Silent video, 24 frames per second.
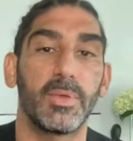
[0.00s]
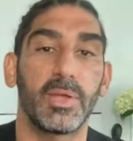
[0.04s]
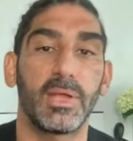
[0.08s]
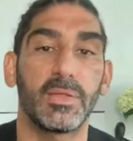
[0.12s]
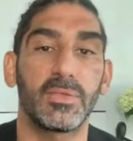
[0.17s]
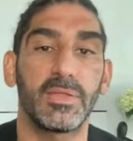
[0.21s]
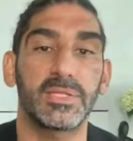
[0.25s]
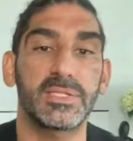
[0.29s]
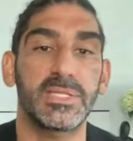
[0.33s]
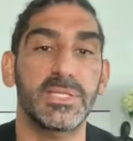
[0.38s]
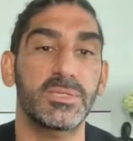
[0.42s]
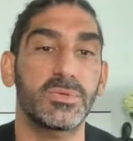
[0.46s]

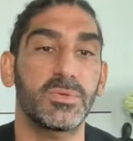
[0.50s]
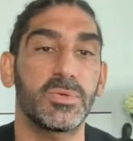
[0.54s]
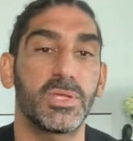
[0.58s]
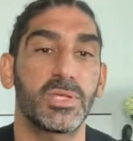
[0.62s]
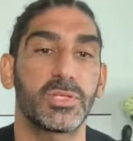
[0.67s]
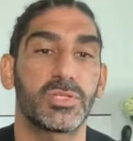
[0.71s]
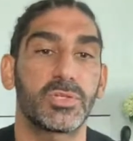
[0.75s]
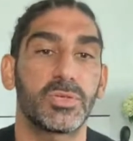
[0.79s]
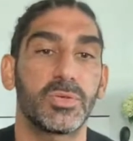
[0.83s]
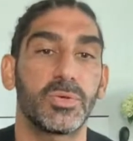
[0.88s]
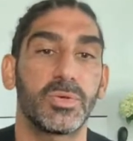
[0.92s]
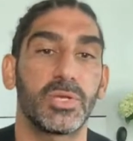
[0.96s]
This is really
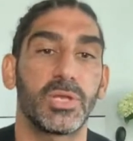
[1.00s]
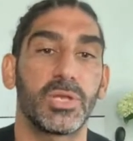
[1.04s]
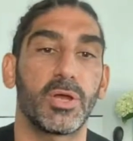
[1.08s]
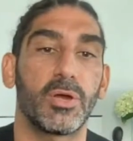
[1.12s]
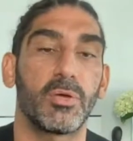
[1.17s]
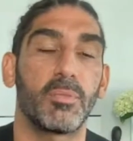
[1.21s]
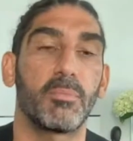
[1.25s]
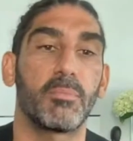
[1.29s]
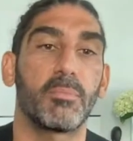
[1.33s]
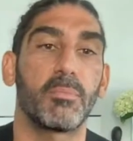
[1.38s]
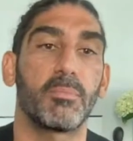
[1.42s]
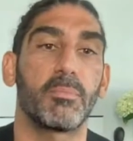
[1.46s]
true. You
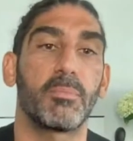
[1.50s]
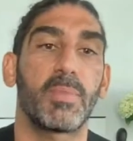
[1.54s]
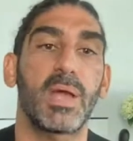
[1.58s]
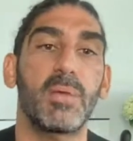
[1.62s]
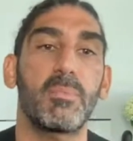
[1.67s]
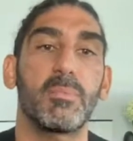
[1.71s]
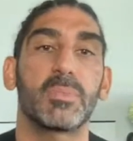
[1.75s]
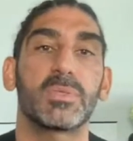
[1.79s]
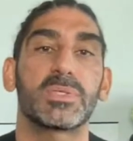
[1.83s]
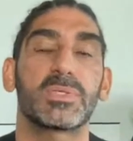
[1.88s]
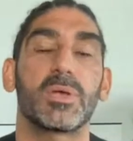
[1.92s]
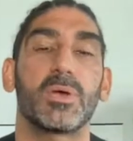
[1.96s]
know,
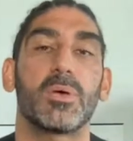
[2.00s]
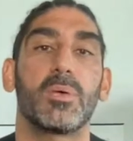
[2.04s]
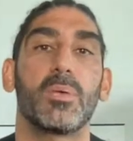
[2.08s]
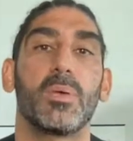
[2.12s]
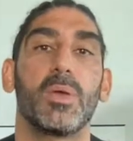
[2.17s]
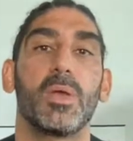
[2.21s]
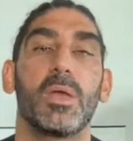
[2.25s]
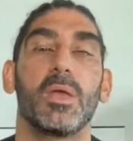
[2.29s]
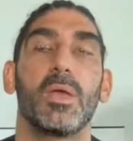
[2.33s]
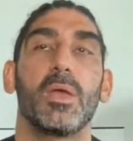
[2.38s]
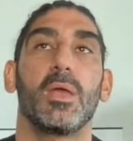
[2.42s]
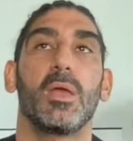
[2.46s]
so
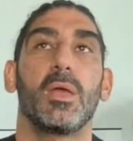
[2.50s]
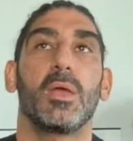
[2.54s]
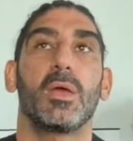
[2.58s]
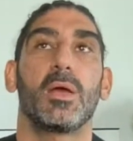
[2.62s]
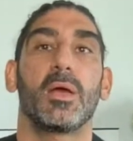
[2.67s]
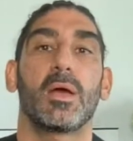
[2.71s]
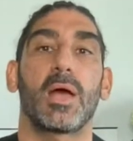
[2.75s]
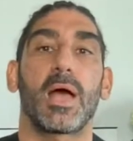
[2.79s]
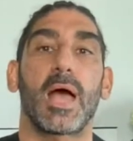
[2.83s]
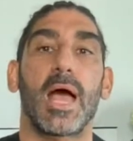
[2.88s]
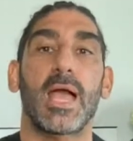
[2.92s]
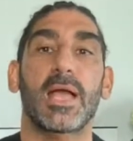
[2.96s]

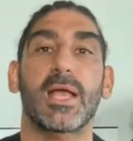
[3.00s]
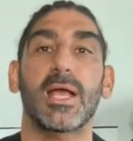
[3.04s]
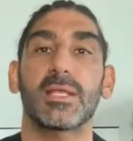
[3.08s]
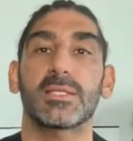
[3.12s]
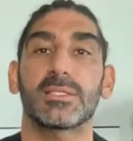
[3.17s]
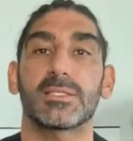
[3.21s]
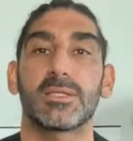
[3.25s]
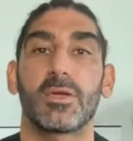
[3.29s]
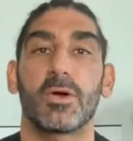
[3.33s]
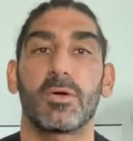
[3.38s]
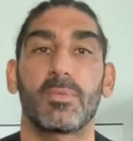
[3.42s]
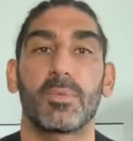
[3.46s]
I got
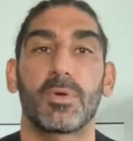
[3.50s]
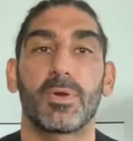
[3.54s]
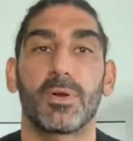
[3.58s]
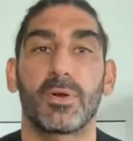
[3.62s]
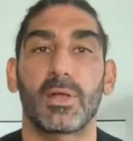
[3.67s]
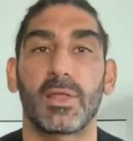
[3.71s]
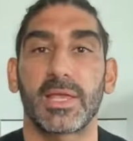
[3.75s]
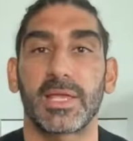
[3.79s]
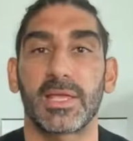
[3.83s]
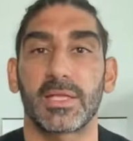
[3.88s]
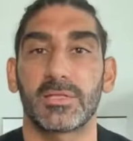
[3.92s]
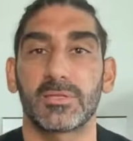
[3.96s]
sober
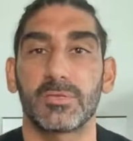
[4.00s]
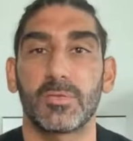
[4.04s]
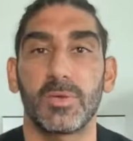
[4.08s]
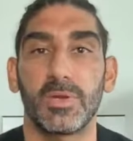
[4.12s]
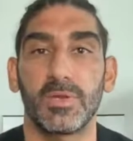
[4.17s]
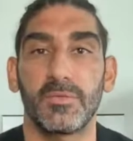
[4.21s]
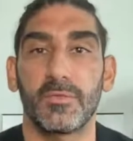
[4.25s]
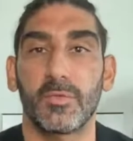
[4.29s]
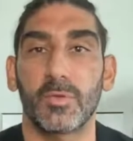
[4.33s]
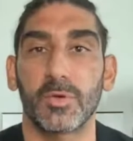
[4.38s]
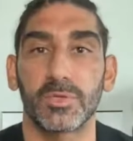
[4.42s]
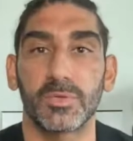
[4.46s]
like at
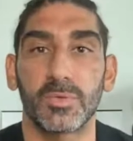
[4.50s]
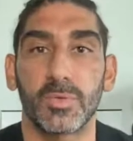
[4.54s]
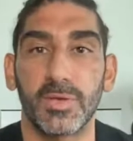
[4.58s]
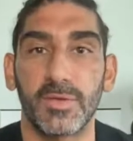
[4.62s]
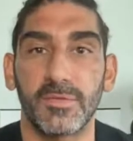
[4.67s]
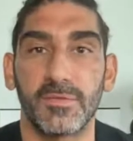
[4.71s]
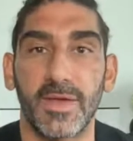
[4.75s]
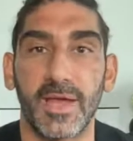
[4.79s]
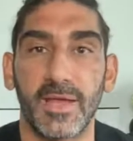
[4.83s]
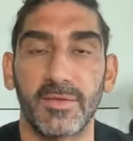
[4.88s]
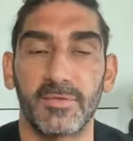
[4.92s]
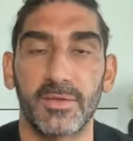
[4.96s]
24,
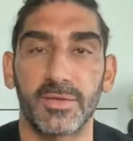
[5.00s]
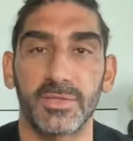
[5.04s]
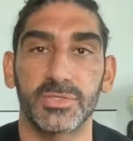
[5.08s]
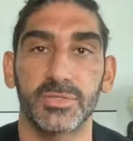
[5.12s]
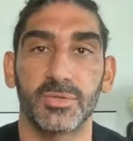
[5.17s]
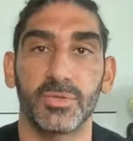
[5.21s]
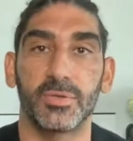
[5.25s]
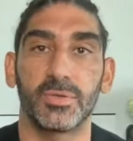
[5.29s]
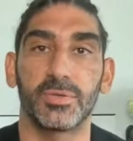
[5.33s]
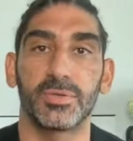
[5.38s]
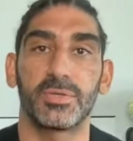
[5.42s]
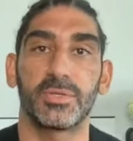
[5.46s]
25 years
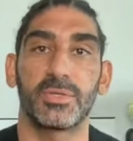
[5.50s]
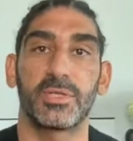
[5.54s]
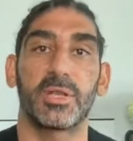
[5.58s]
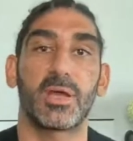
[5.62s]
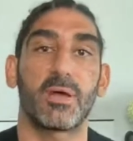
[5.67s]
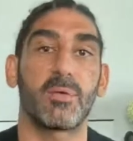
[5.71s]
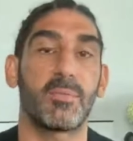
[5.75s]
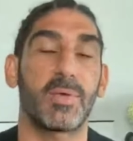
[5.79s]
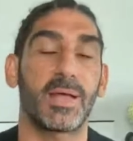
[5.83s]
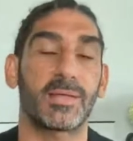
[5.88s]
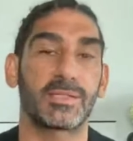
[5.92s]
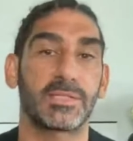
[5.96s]
old. You know,
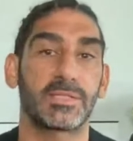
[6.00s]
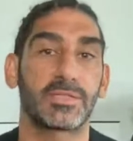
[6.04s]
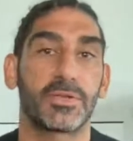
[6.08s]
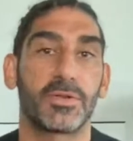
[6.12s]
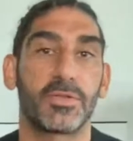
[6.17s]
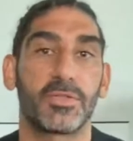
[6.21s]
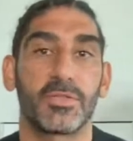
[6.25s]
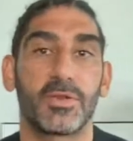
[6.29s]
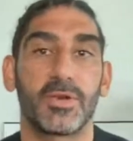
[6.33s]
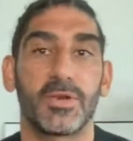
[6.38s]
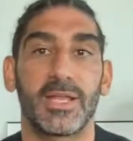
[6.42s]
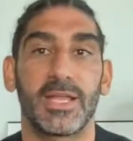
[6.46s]
I'm about to turn
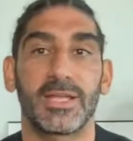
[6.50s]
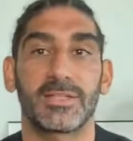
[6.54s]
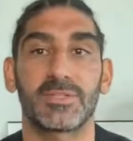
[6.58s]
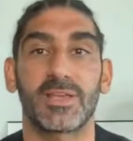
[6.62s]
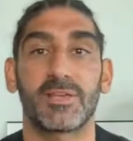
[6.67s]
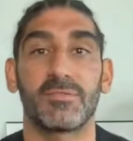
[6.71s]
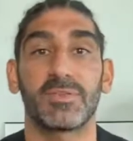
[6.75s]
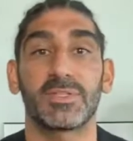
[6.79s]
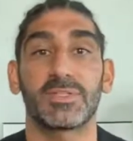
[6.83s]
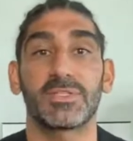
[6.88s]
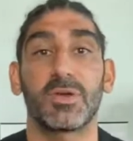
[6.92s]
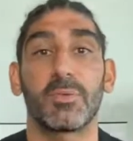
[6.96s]
38. So
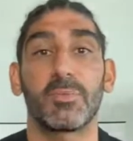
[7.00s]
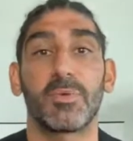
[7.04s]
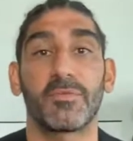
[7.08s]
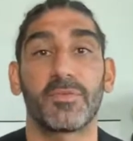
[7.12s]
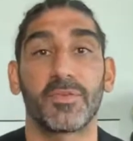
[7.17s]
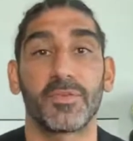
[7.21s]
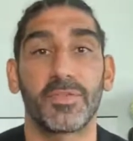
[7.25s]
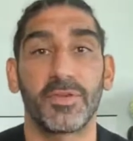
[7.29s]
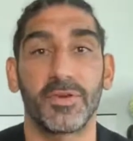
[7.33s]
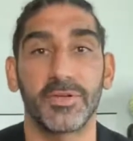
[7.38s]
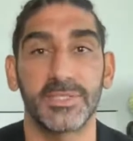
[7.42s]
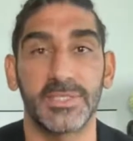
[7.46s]
I've been sober for
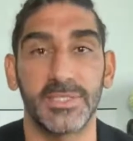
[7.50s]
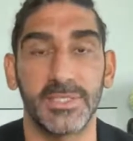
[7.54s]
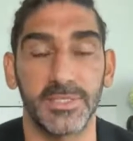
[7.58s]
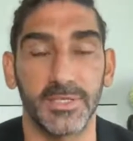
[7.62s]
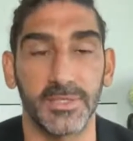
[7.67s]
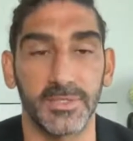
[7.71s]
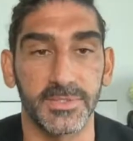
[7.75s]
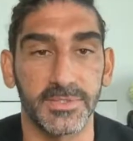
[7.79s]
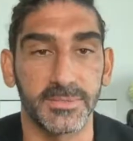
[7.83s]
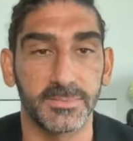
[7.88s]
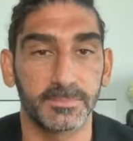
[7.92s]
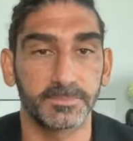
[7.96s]
13
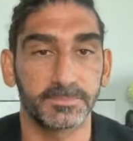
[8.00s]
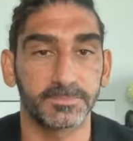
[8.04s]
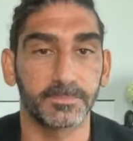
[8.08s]
years.